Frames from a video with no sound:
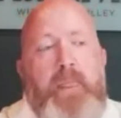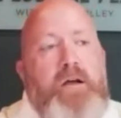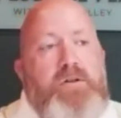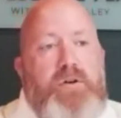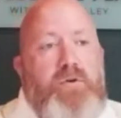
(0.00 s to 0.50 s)

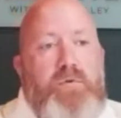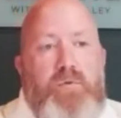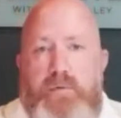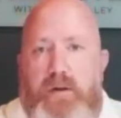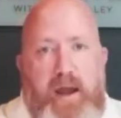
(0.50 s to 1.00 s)

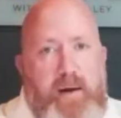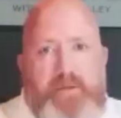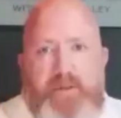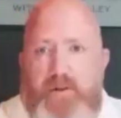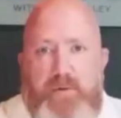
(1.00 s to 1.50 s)
So
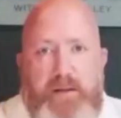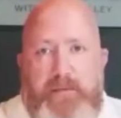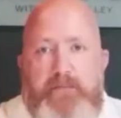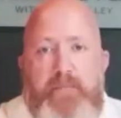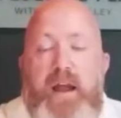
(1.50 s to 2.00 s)
absolutely.
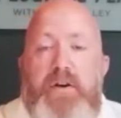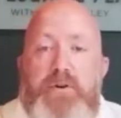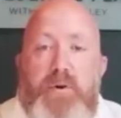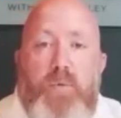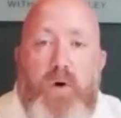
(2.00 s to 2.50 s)
And
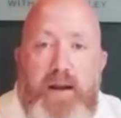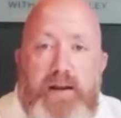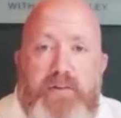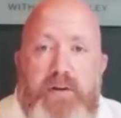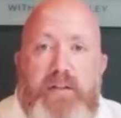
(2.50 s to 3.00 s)
you're
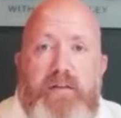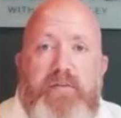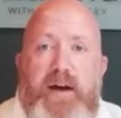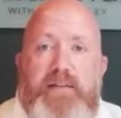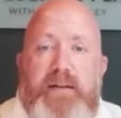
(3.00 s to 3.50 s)
right in the
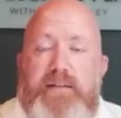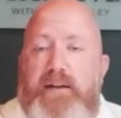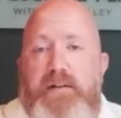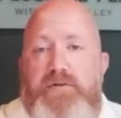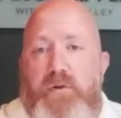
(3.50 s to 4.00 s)
fact that
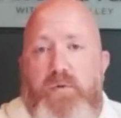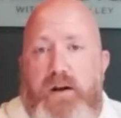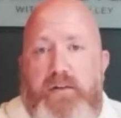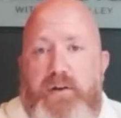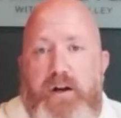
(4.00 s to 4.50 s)
kids don't want
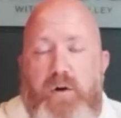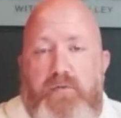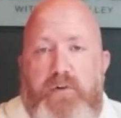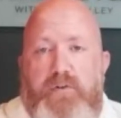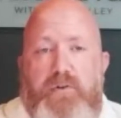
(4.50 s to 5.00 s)
to take
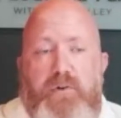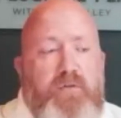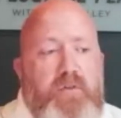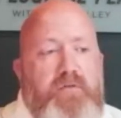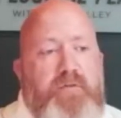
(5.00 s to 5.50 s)
over. So
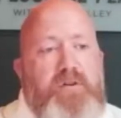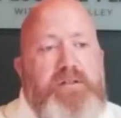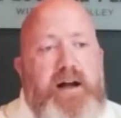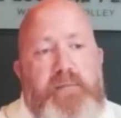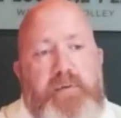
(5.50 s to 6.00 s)
for the first
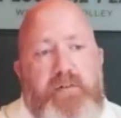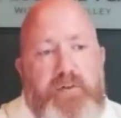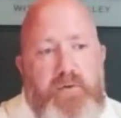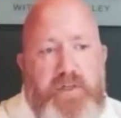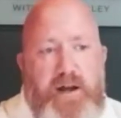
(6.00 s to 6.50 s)
time in a
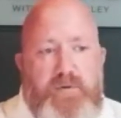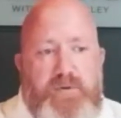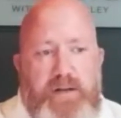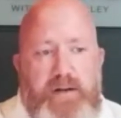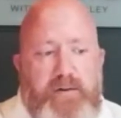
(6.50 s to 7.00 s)
few
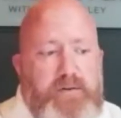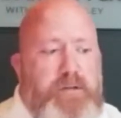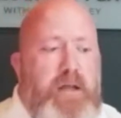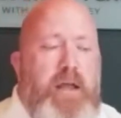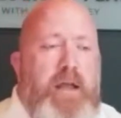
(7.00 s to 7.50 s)
thousand years,
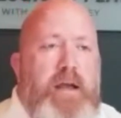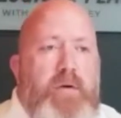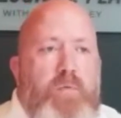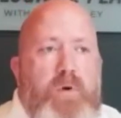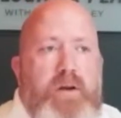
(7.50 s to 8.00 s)

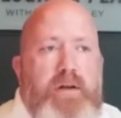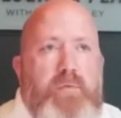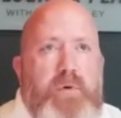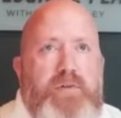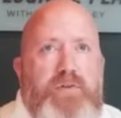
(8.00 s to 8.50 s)

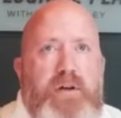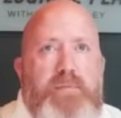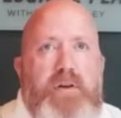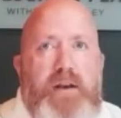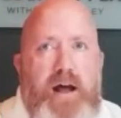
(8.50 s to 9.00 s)
we seem
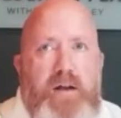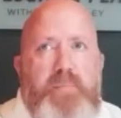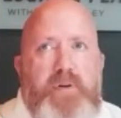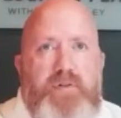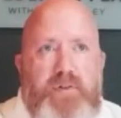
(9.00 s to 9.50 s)
to not
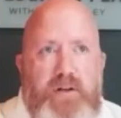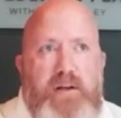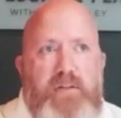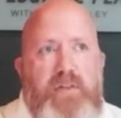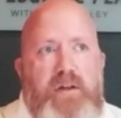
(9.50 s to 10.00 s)
be
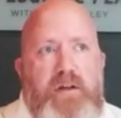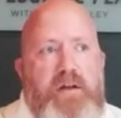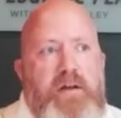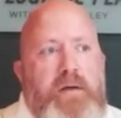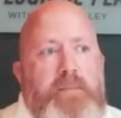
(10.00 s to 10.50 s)
seeing
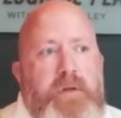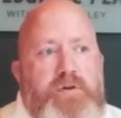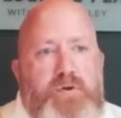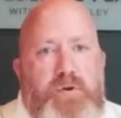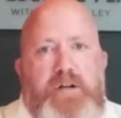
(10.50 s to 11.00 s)
the
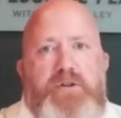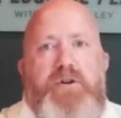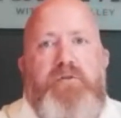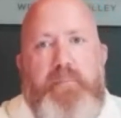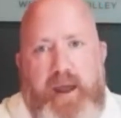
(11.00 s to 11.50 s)
tradition
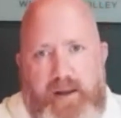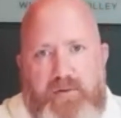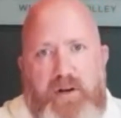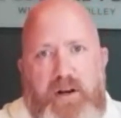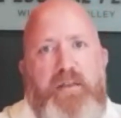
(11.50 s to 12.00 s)
of
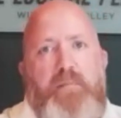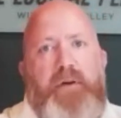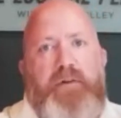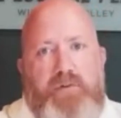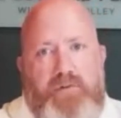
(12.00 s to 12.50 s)
passing on the
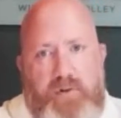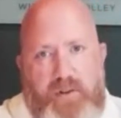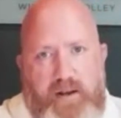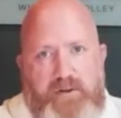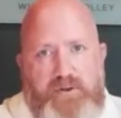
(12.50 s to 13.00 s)
business to the
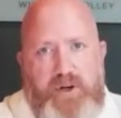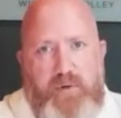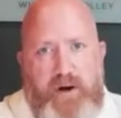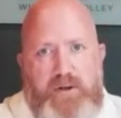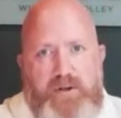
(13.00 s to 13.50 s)
next
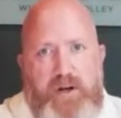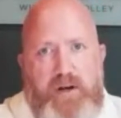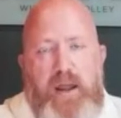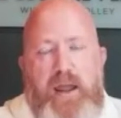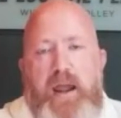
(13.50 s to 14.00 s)
generation.
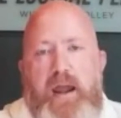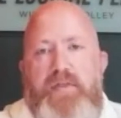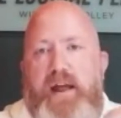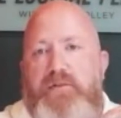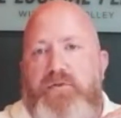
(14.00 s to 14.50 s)
And
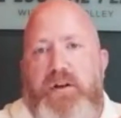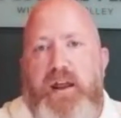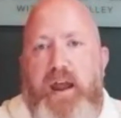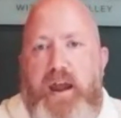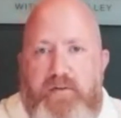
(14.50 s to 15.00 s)
that's in
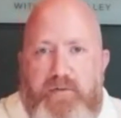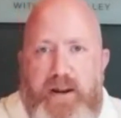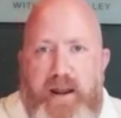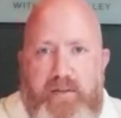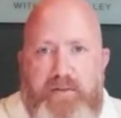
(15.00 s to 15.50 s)

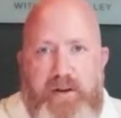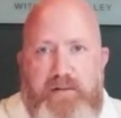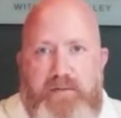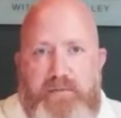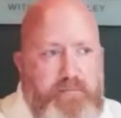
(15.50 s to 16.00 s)
every ethnic
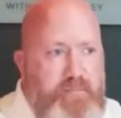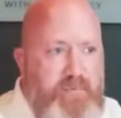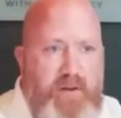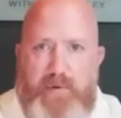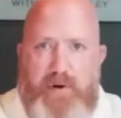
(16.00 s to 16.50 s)

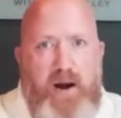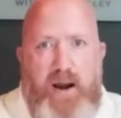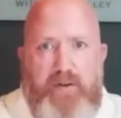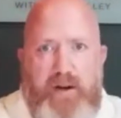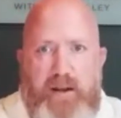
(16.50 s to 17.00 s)

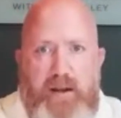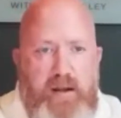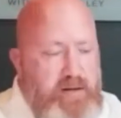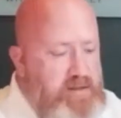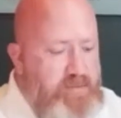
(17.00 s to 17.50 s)
demographic.
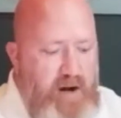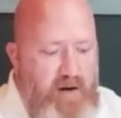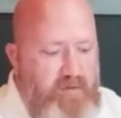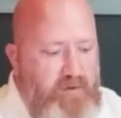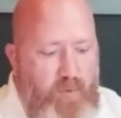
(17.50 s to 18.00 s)
Doesn't matter
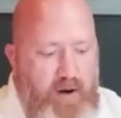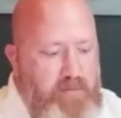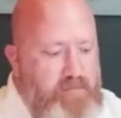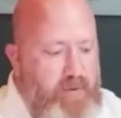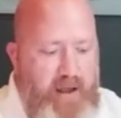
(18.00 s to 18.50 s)
if it's
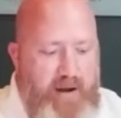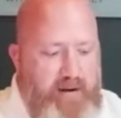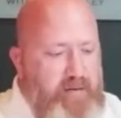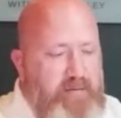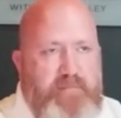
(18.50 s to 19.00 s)
white, black,
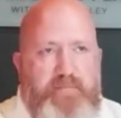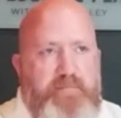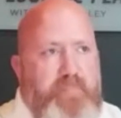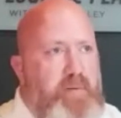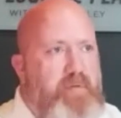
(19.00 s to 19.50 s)

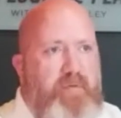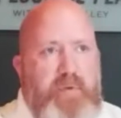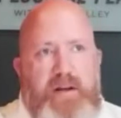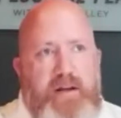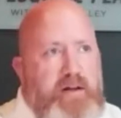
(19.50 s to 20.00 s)
people from
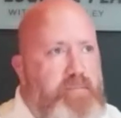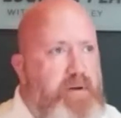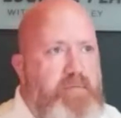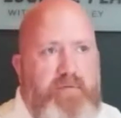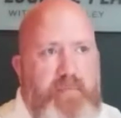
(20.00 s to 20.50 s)
India,
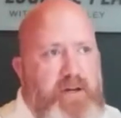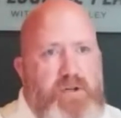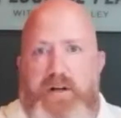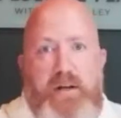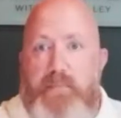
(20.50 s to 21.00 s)
people from Asia,
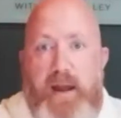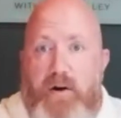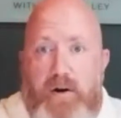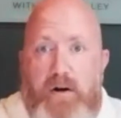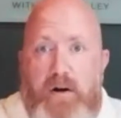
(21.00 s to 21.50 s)
it doesn't
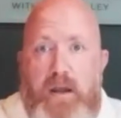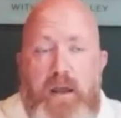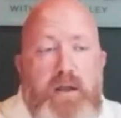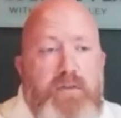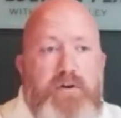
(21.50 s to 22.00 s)
matter.
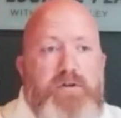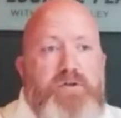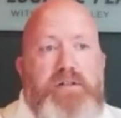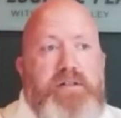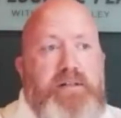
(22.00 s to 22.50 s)
There's
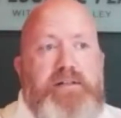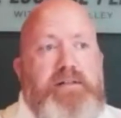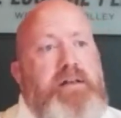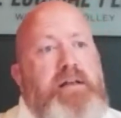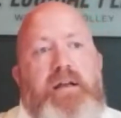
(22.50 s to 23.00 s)
just
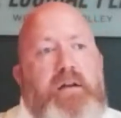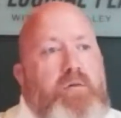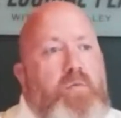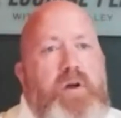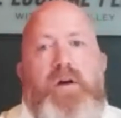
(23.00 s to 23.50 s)
this
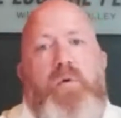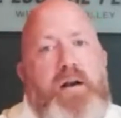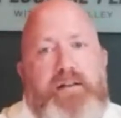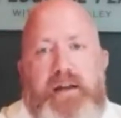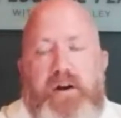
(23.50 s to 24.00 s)
we don't want
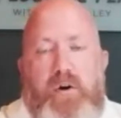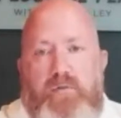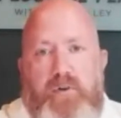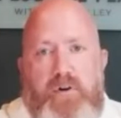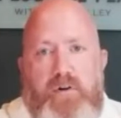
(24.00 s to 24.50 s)
to take
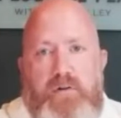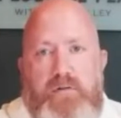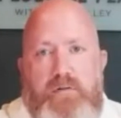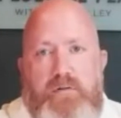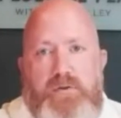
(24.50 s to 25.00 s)
over
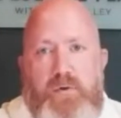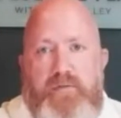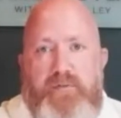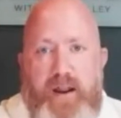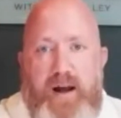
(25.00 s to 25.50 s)
sort of
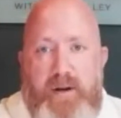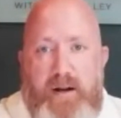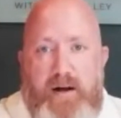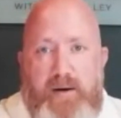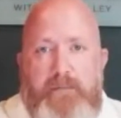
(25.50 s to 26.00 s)

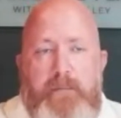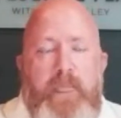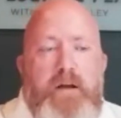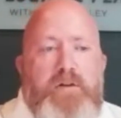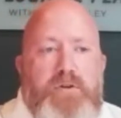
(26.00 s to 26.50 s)
phenomenon.
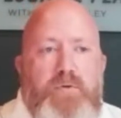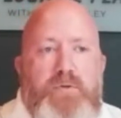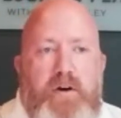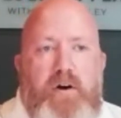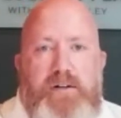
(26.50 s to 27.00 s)
So
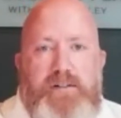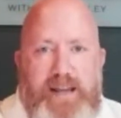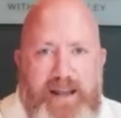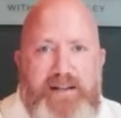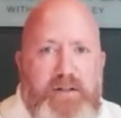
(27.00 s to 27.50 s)
there are
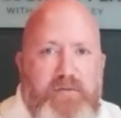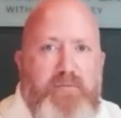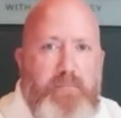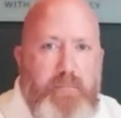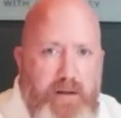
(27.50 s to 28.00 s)
tens of
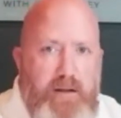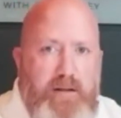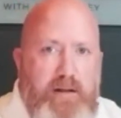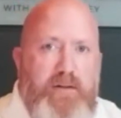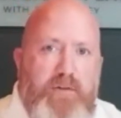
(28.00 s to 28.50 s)

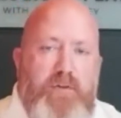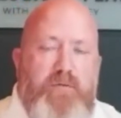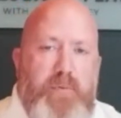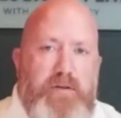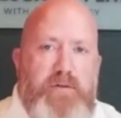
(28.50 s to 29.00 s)
millions
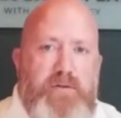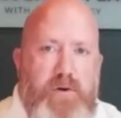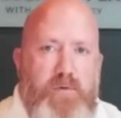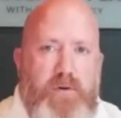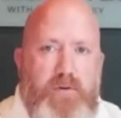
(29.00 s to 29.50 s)
of business
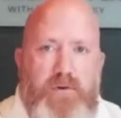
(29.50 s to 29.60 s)
owners